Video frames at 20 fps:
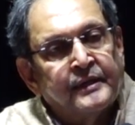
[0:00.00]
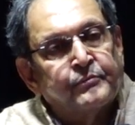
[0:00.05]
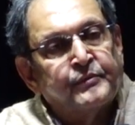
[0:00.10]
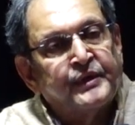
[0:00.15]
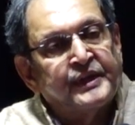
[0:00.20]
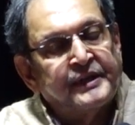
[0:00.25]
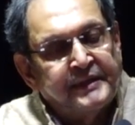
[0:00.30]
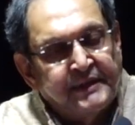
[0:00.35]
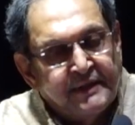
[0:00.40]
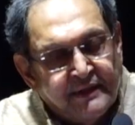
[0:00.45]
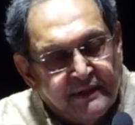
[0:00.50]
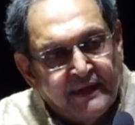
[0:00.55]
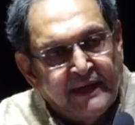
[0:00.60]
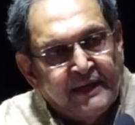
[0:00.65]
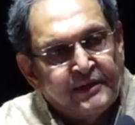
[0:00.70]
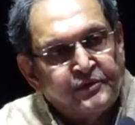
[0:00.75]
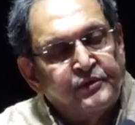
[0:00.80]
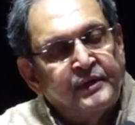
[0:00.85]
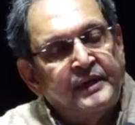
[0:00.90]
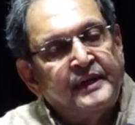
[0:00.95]
But here
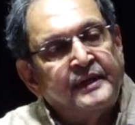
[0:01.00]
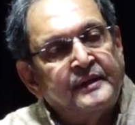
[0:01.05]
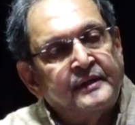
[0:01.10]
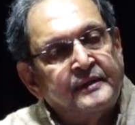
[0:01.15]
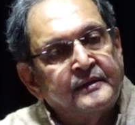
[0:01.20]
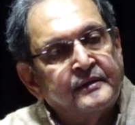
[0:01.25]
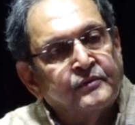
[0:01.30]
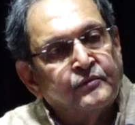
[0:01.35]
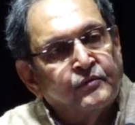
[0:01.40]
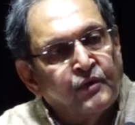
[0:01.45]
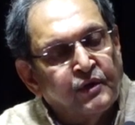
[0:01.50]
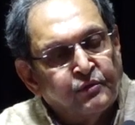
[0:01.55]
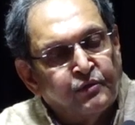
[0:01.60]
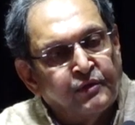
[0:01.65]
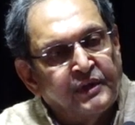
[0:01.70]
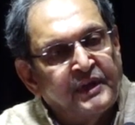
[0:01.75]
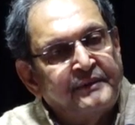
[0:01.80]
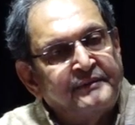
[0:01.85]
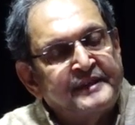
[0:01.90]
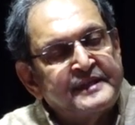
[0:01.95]
actually what
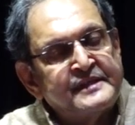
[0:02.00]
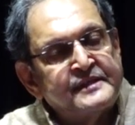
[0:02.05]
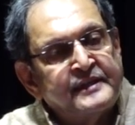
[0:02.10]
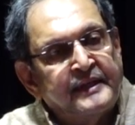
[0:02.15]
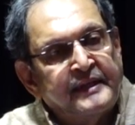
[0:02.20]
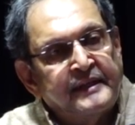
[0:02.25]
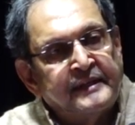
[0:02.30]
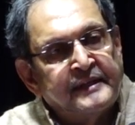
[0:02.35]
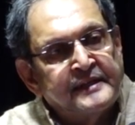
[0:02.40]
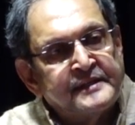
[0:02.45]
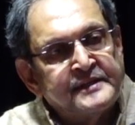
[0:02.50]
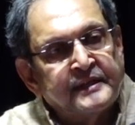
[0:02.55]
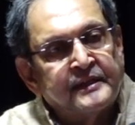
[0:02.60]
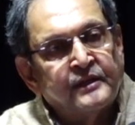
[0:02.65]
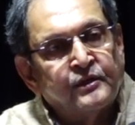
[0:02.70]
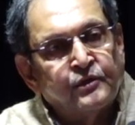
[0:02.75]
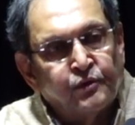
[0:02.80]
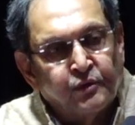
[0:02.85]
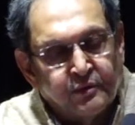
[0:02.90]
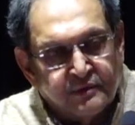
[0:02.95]
Gurudev is saying is
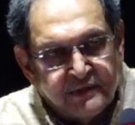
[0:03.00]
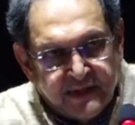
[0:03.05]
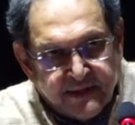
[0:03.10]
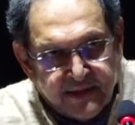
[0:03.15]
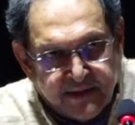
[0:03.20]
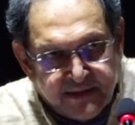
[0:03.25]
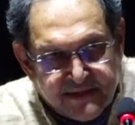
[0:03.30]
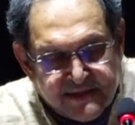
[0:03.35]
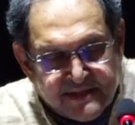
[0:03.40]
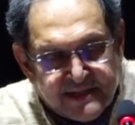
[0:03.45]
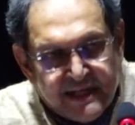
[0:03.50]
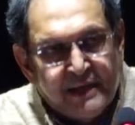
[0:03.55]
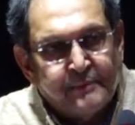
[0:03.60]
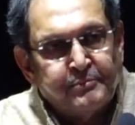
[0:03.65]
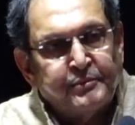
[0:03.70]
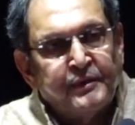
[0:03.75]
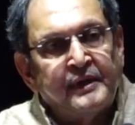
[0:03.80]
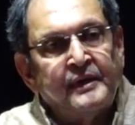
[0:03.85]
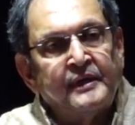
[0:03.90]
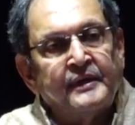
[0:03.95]
that a
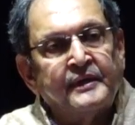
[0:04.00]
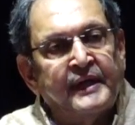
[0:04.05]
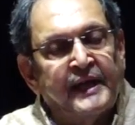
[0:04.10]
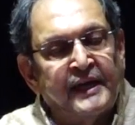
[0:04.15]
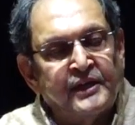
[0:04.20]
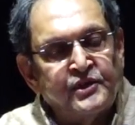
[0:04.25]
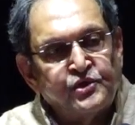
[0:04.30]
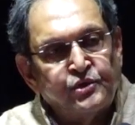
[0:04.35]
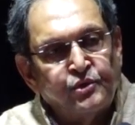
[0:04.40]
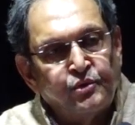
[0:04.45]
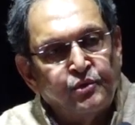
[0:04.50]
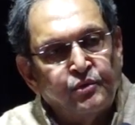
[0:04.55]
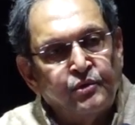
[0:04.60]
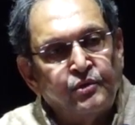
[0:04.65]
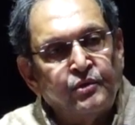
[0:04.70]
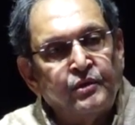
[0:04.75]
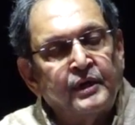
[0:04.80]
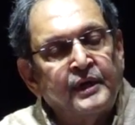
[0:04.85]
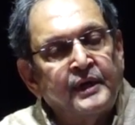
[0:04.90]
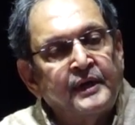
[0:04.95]
disciple has
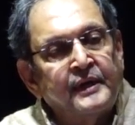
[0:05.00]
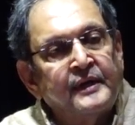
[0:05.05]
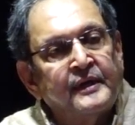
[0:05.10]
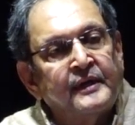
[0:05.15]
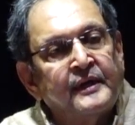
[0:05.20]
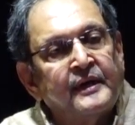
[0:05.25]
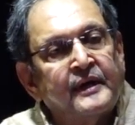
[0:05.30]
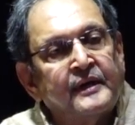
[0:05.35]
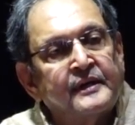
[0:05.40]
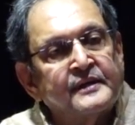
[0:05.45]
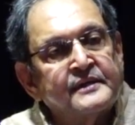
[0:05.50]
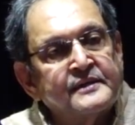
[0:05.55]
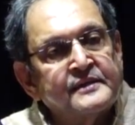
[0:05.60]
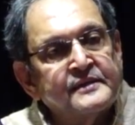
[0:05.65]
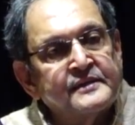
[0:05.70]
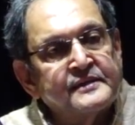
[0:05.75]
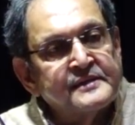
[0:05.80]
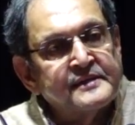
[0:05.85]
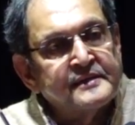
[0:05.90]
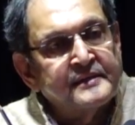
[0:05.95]
to
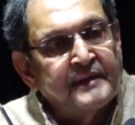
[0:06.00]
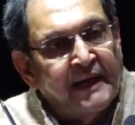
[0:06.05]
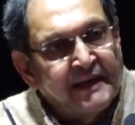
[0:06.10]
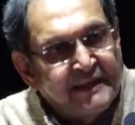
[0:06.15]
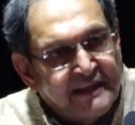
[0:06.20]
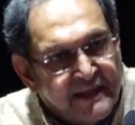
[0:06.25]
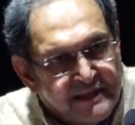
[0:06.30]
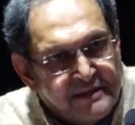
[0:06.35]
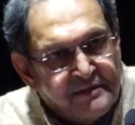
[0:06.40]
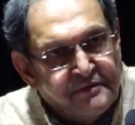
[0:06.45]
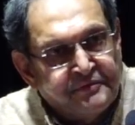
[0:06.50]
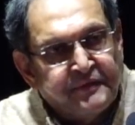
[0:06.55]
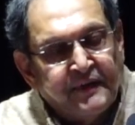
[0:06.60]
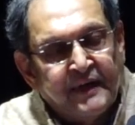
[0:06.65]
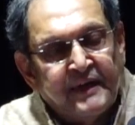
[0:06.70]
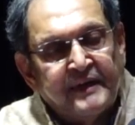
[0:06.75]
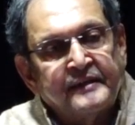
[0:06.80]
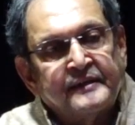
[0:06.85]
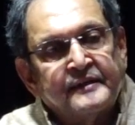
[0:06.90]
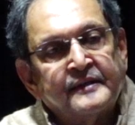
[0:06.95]

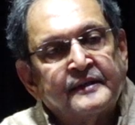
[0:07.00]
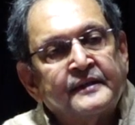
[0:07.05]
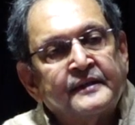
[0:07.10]
identify